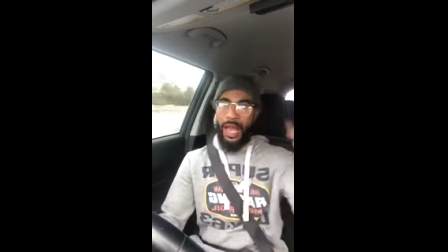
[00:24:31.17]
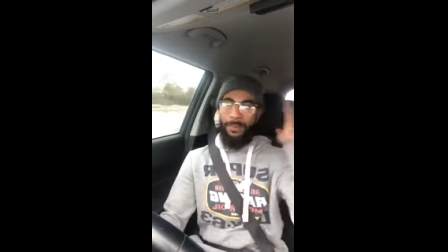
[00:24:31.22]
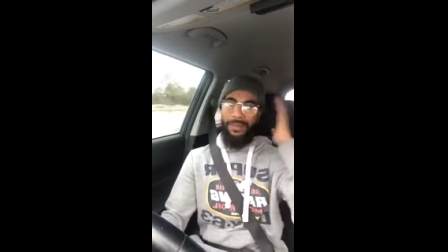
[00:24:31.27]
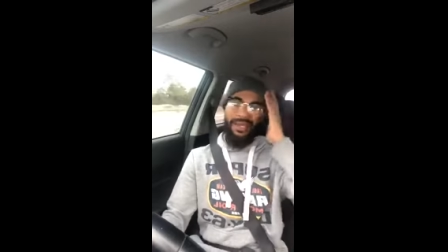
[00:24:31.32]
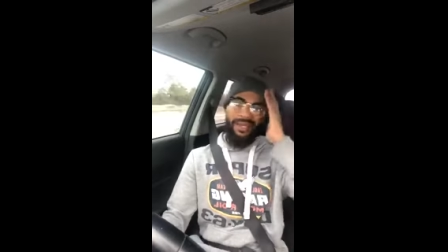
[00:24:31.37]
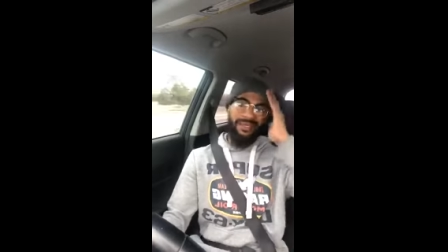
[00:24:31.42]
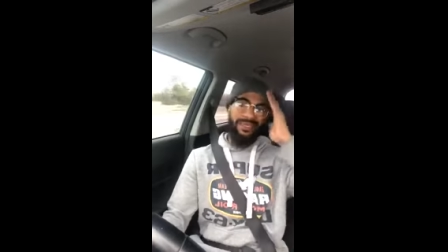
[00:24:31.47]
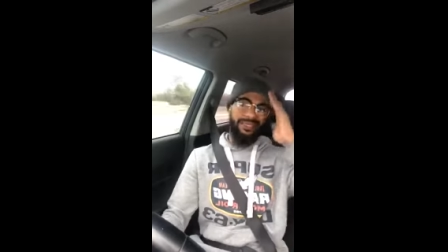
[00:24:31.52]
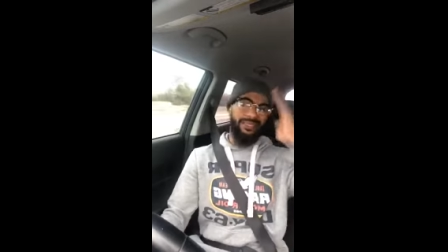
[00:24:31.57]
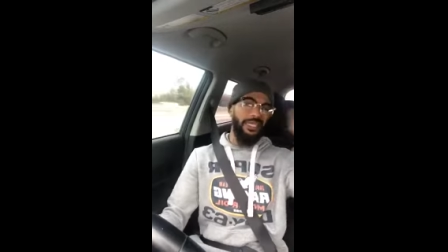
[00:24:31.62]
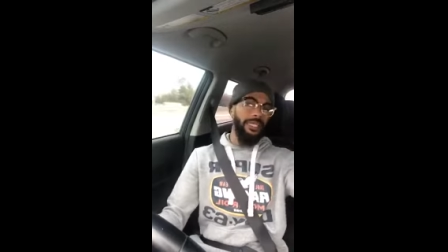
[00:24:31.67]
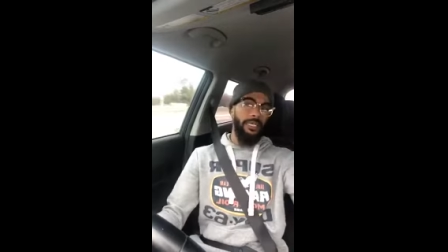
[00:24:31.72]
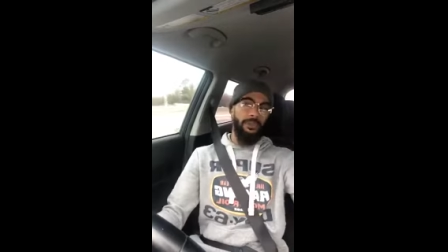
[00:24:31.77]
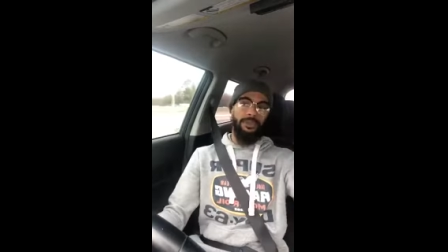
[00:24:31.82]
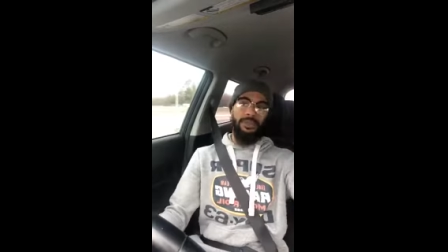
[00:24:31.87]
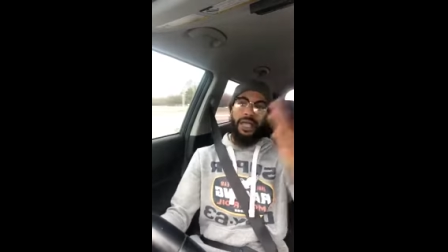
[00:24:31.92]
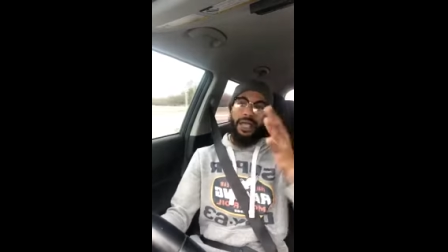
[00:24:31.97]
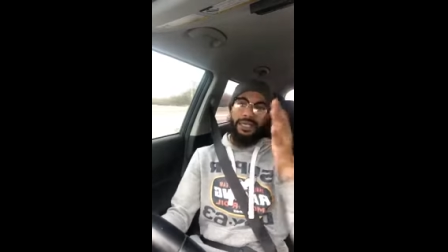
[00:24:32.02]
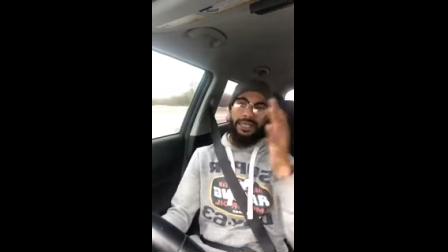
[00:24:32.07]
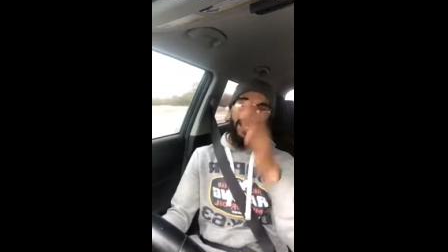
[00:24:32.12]
I mean, it's
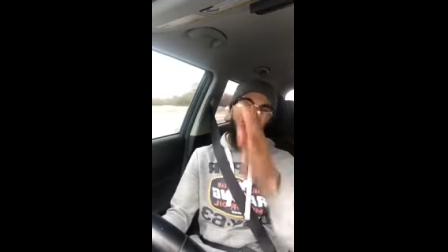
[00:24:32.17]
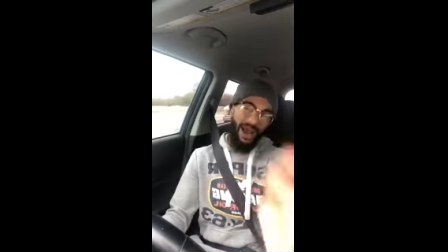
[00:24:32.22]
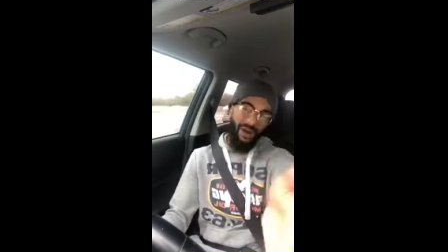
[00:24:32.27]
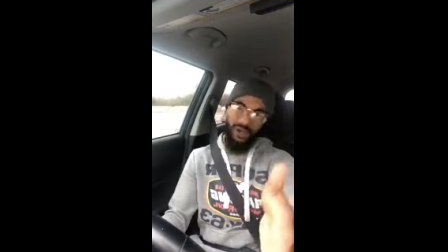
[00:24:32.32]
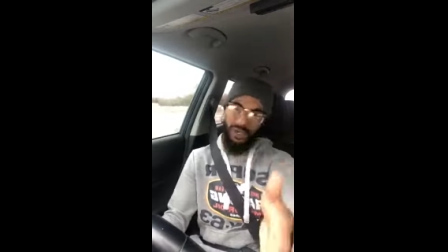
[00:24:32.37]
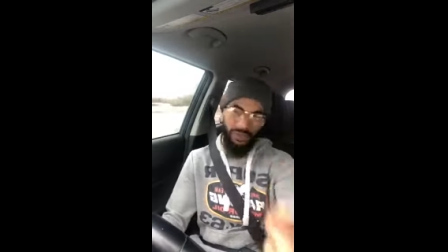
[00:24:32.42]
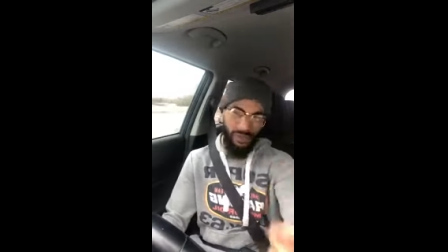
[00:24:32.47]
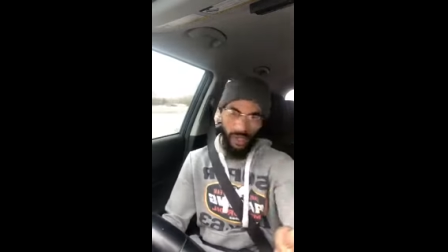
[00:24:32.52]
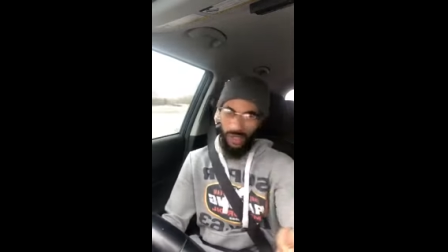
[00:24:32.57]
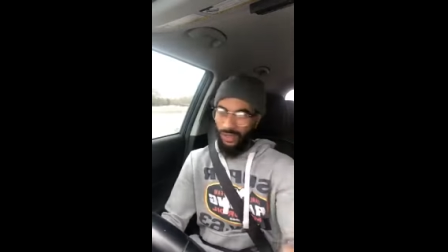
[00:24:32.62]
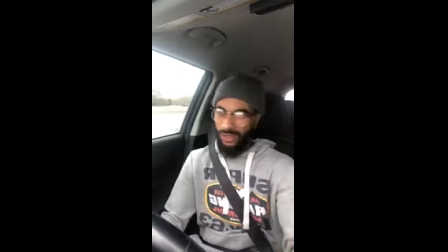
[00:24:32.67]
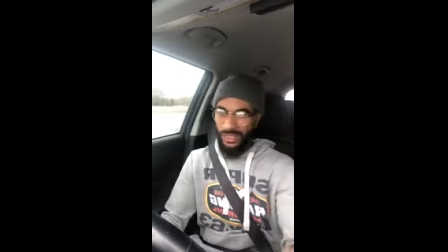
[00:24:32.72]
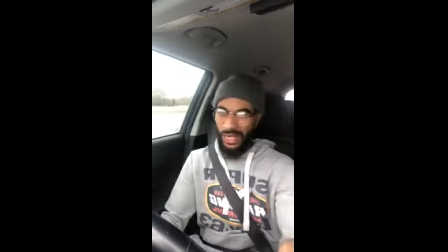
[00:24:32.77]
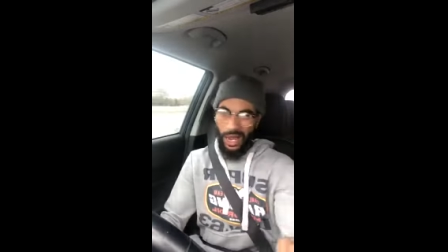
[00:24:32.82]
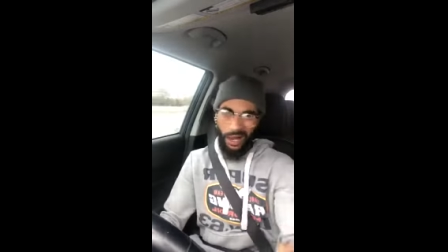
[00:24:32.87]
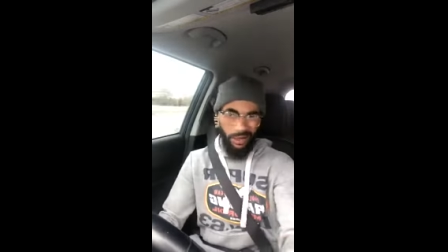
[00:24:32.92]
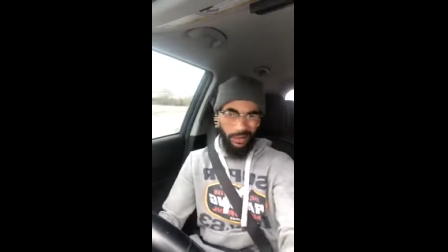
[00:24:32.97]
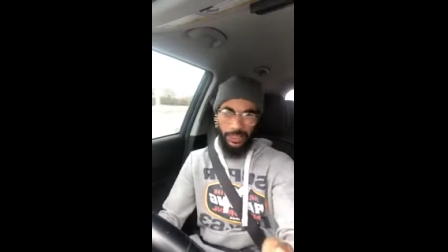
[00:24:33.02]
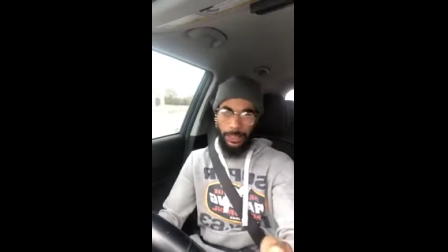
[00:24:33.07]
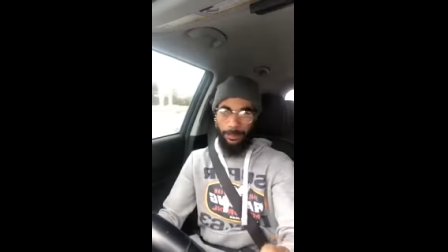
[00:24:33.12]
deep. Like, y'all don't even
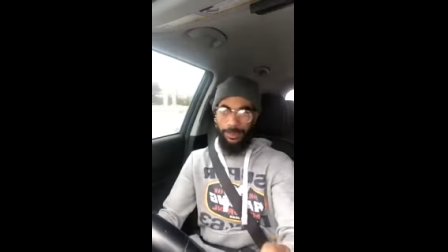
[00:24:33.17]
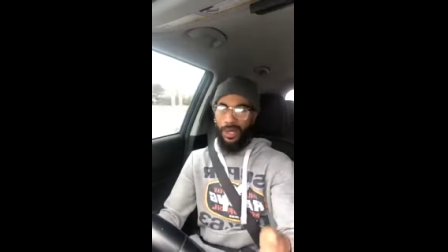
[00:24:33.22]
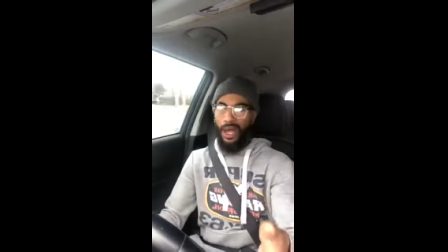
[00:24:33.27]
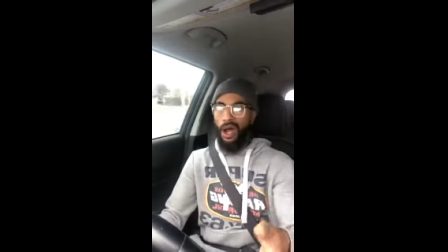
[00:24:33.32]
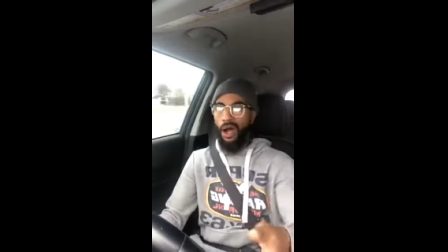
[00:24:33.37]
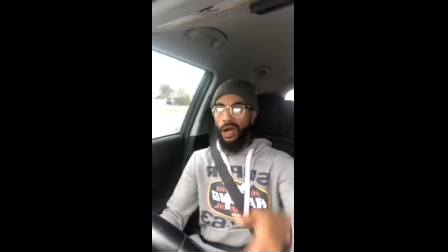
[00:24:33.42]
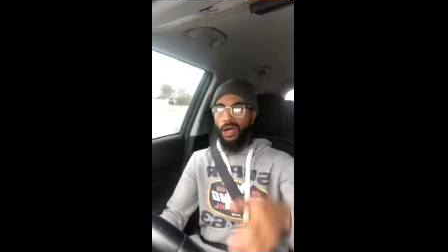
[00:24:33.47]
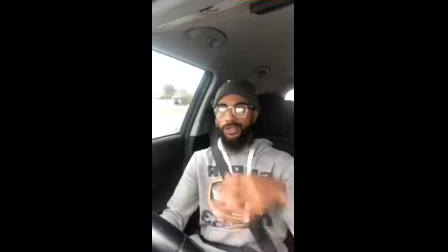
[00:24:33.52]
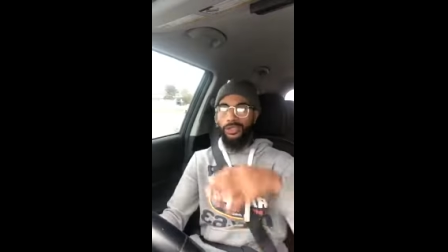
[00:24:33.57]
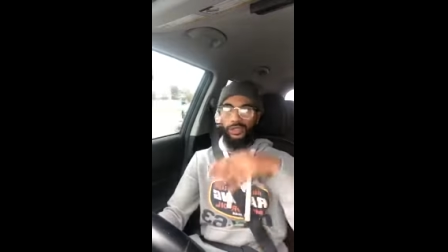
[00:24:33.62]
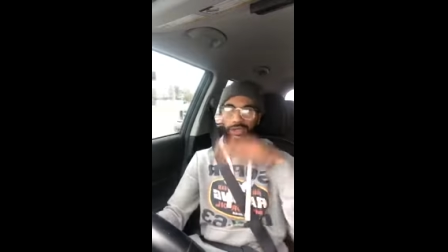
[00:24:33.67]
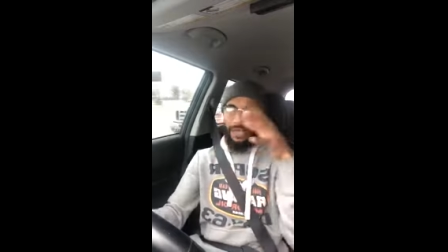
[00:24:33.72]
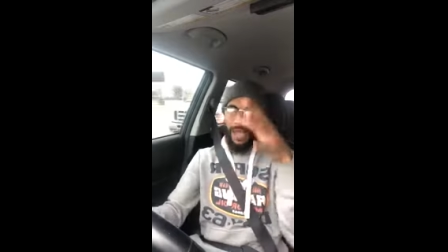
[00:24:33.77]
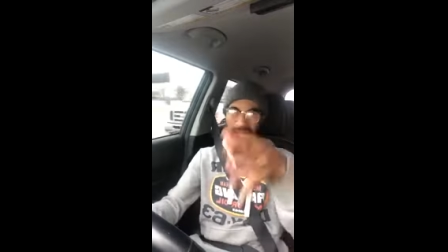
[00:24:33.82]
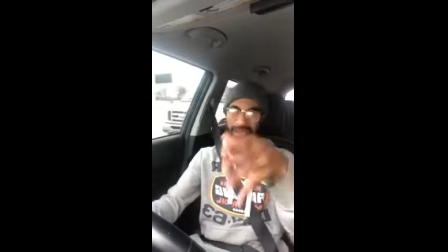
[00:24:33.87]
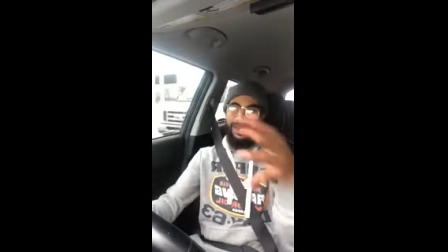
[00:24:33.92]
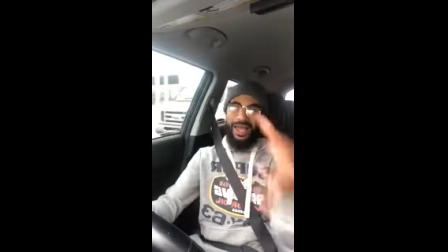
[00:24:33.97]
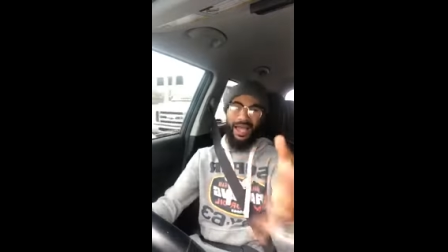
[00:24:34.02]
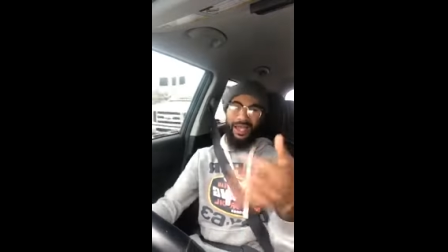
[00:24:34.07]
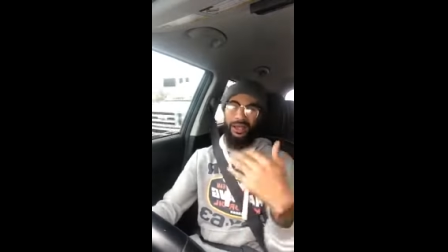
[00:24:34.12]
understand how deep y'all are. So
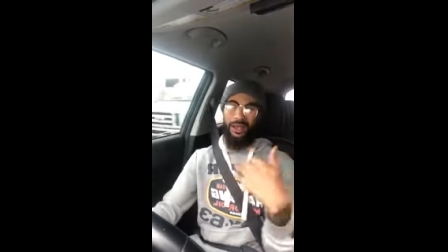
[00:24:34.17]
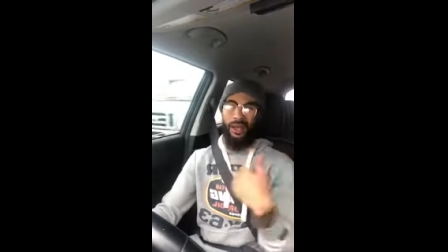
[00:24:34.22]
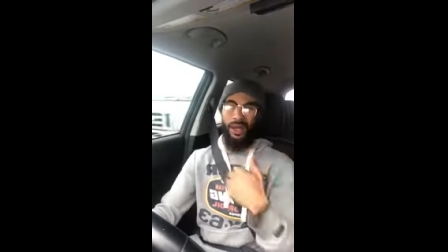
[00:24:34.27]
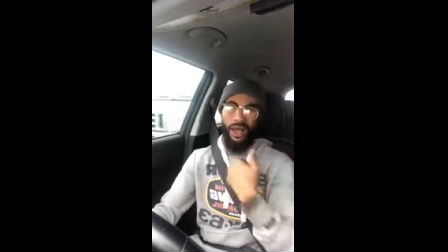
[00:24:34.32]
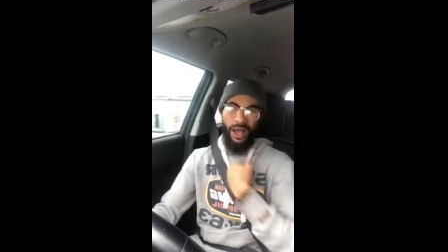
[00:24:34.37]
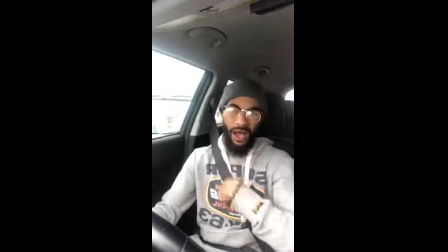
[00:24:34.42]
y'all, like,